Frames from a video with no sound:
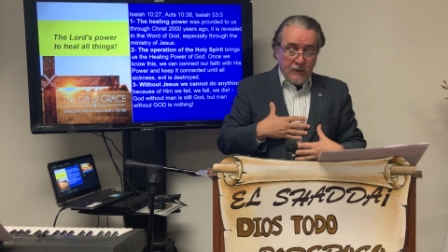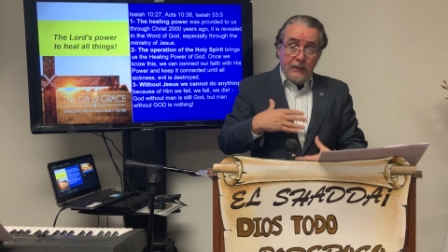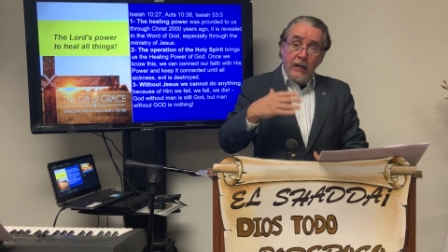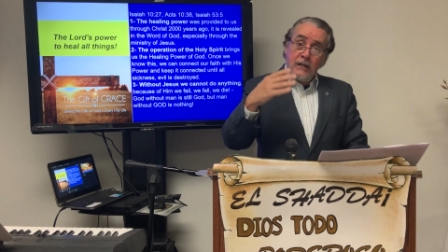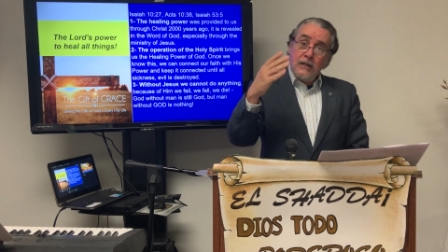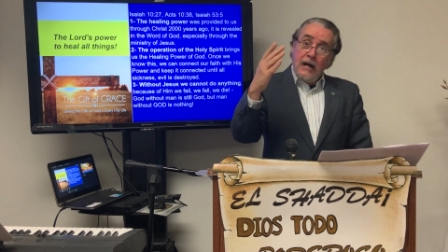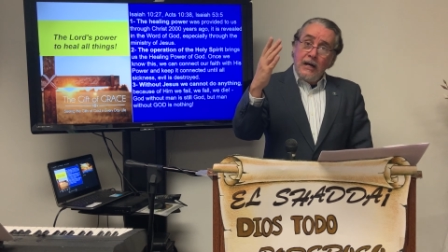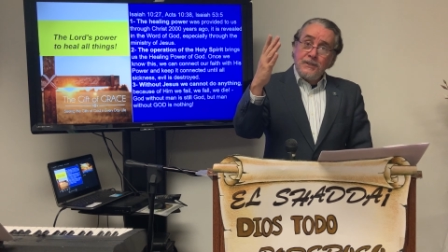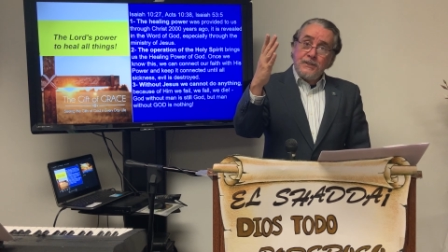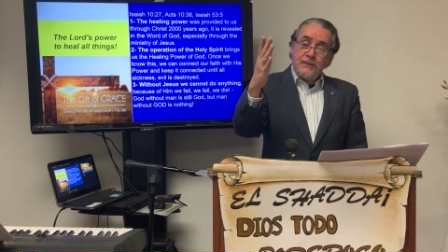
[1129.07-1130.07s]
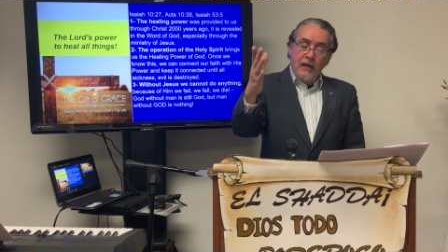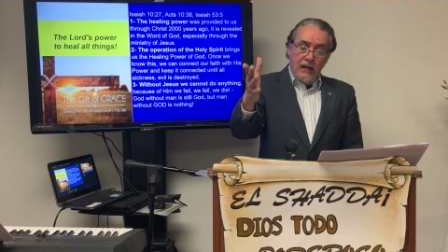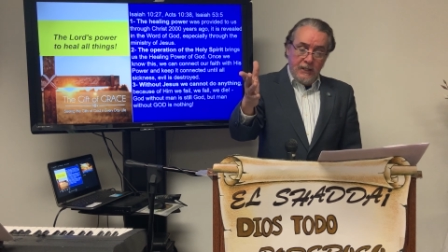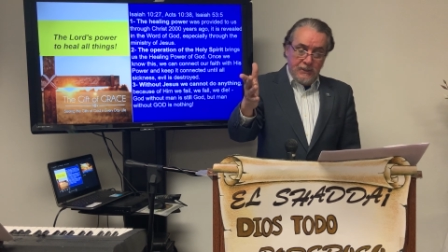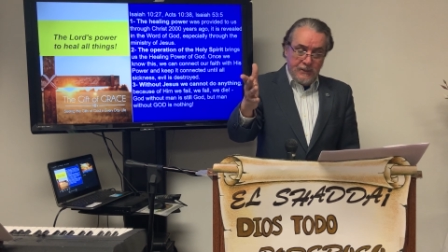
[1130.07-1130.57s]
Then God
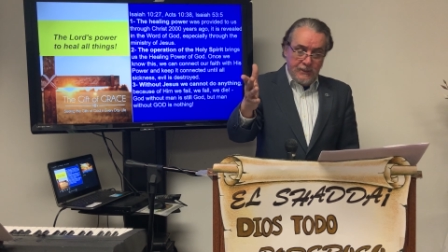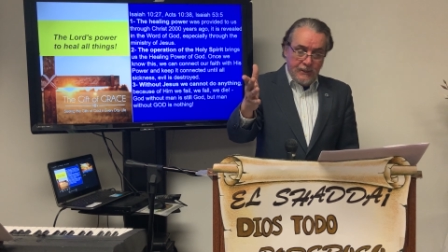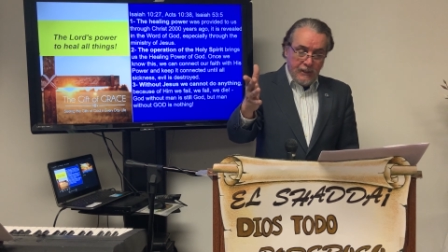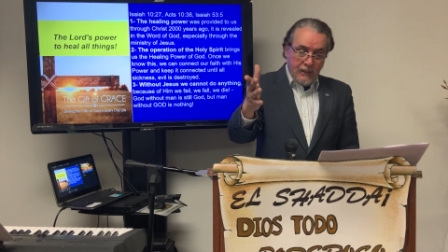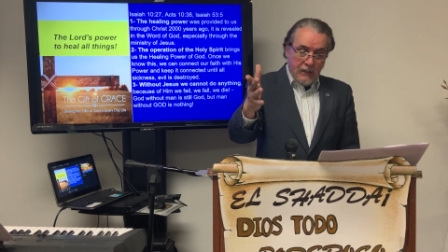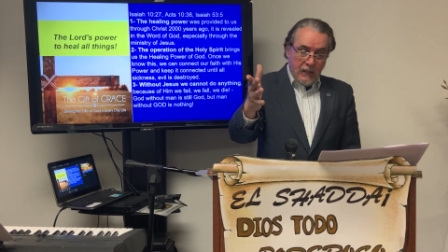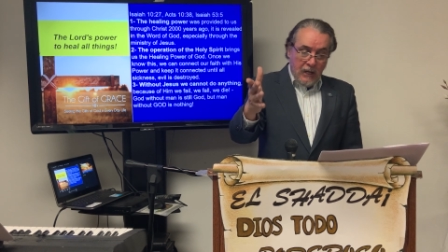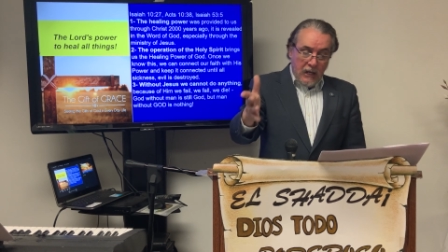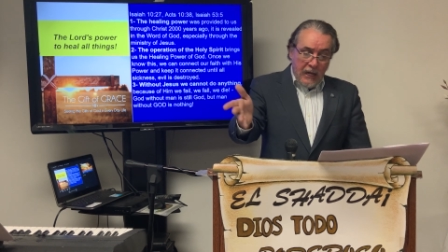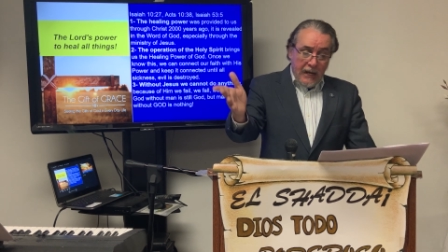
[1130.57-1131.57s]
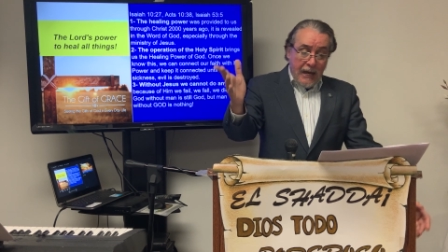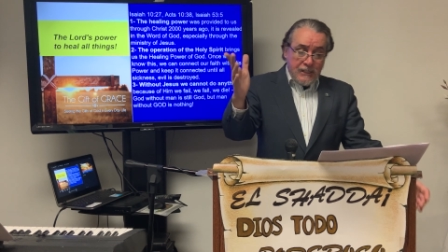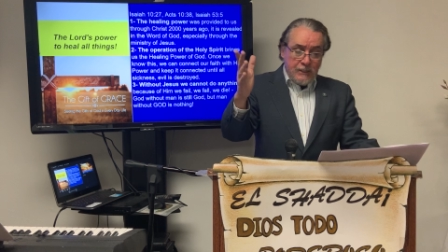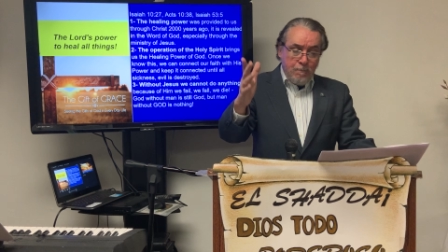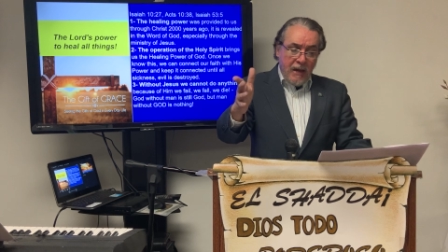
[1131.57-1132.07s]
says, let
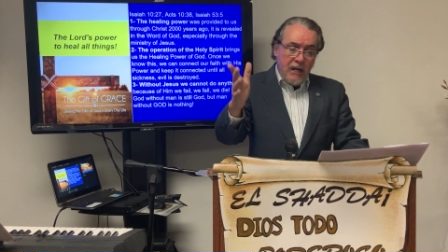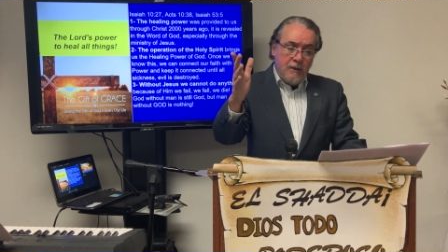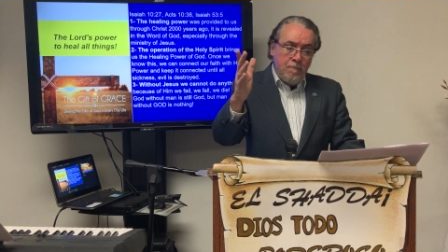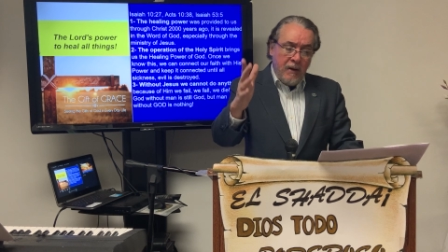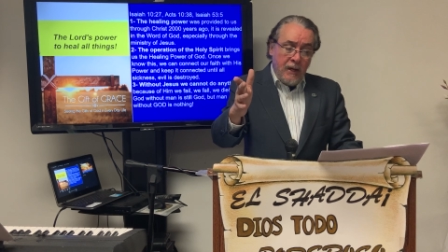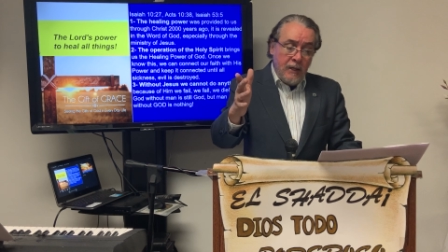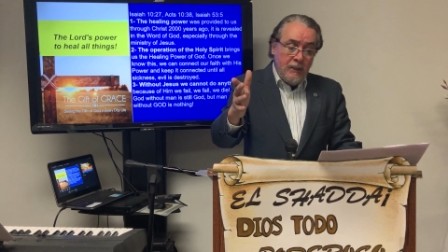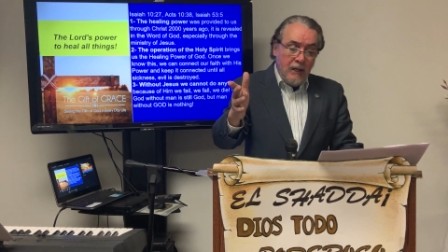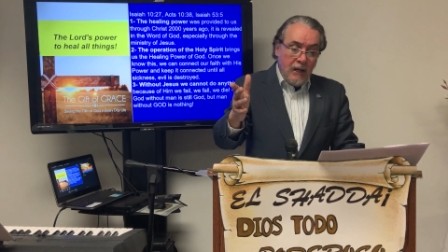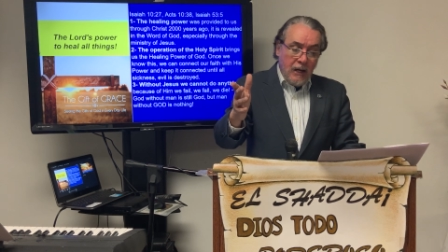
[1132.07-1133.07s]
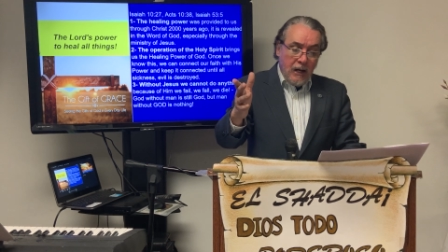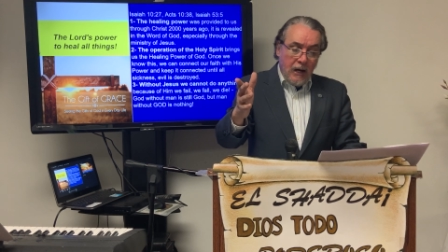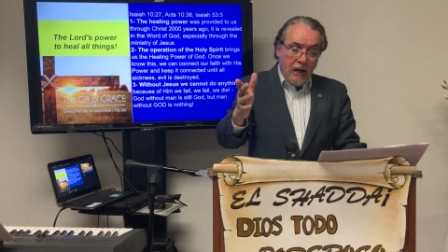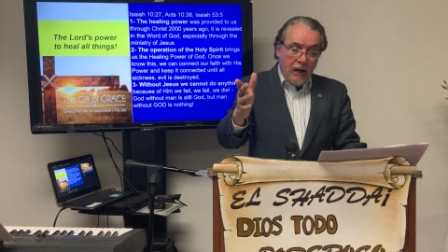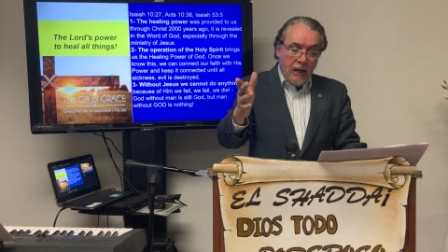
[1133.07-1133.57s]
us make
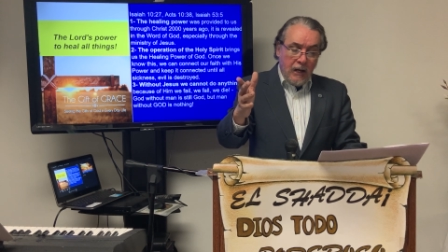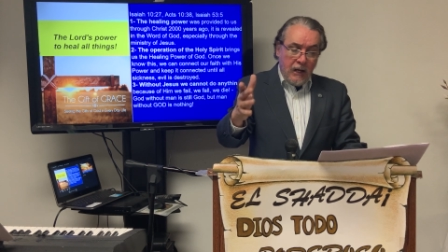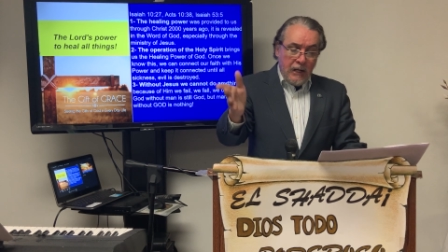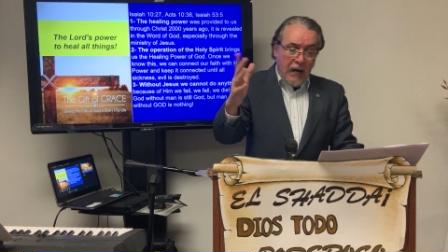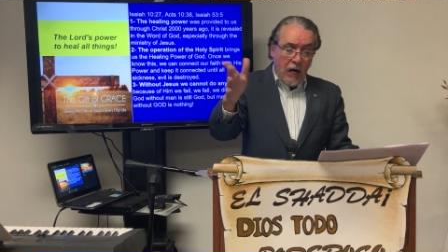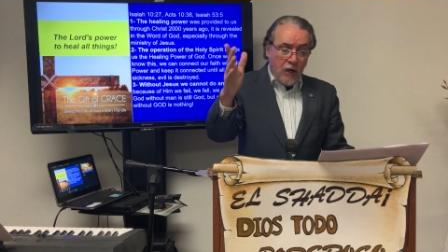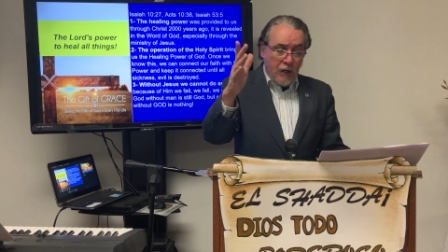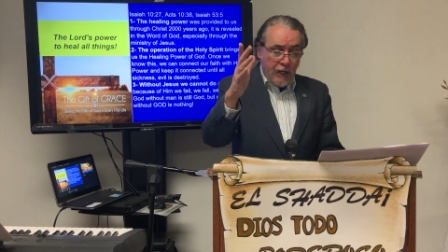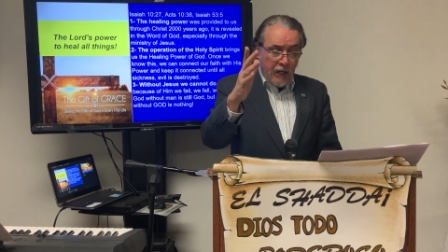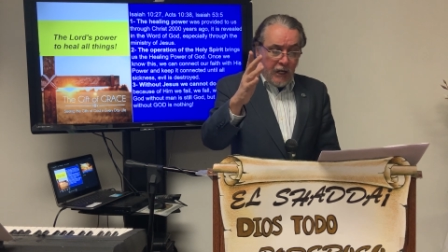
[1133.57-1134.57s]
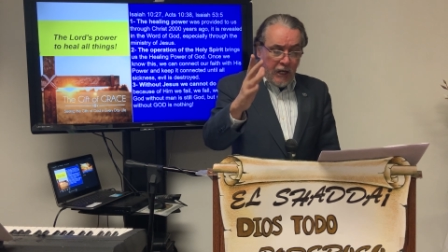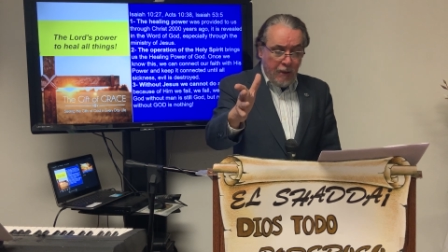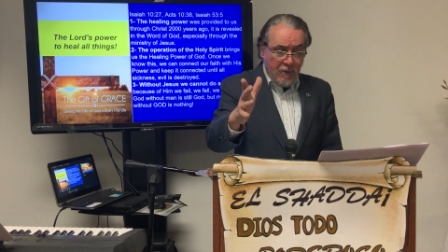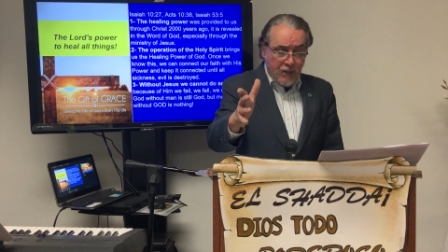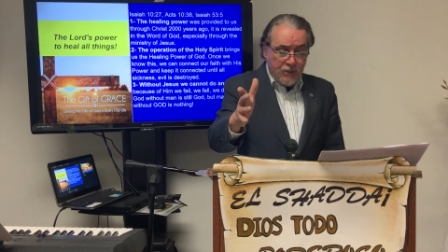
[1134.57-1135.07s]
man in our
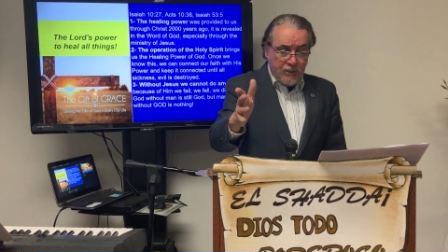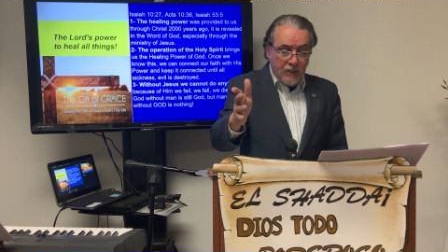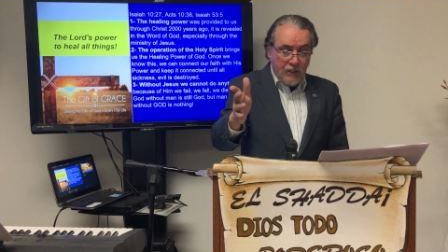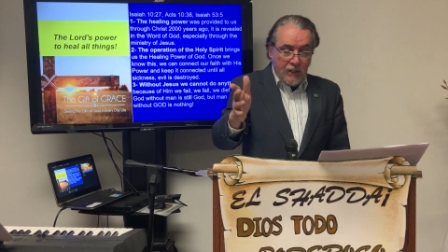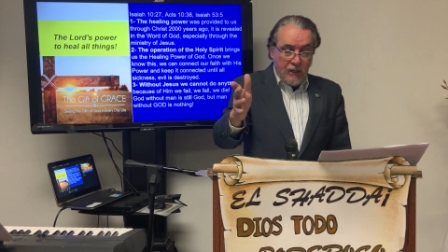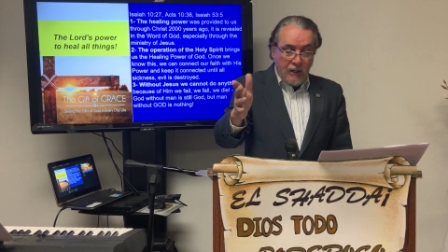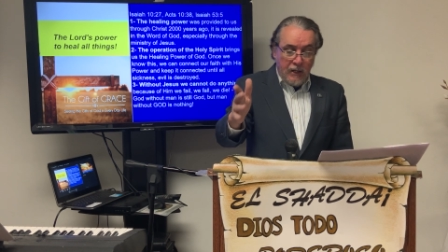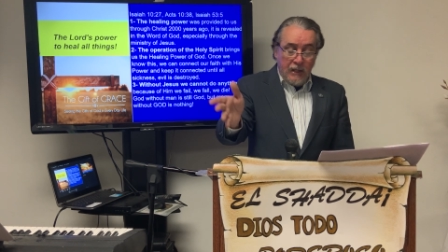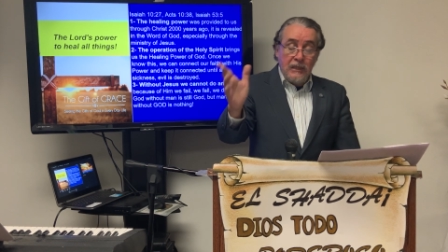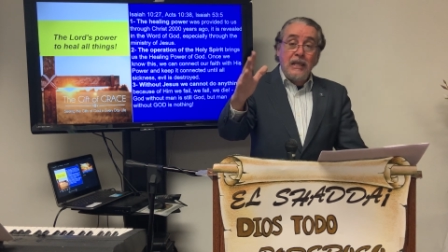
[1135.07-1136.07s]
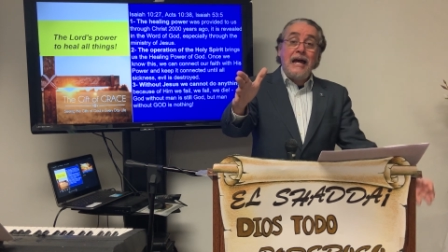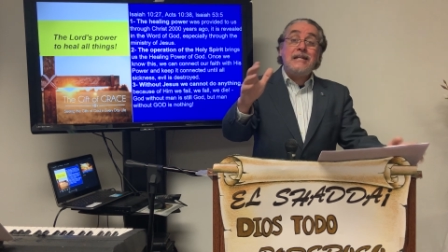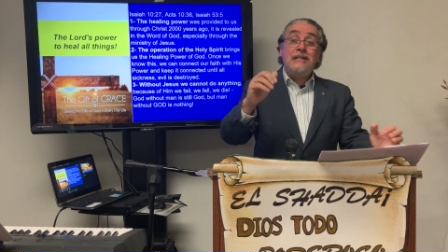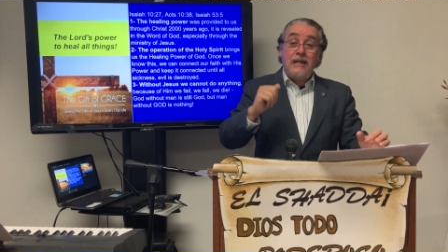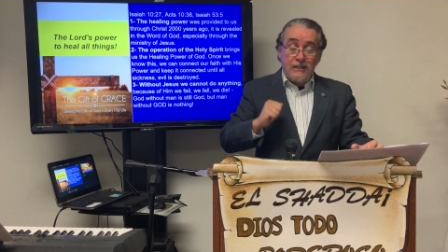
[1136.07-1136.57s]
image and
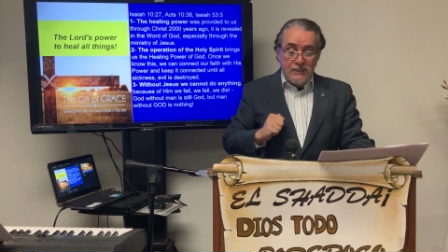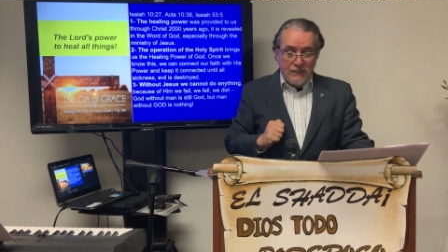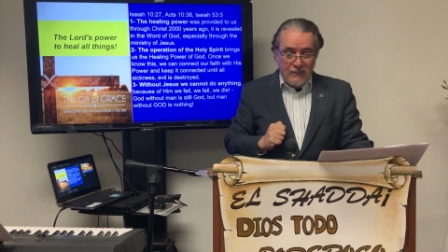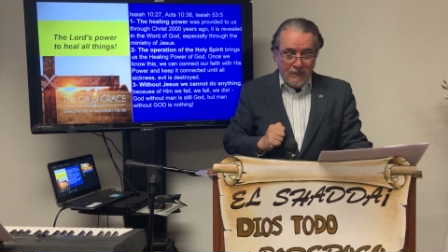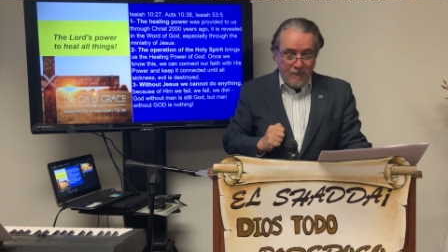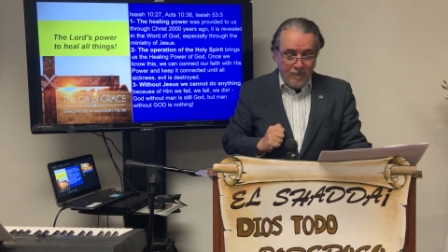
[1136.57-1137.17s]
likeness.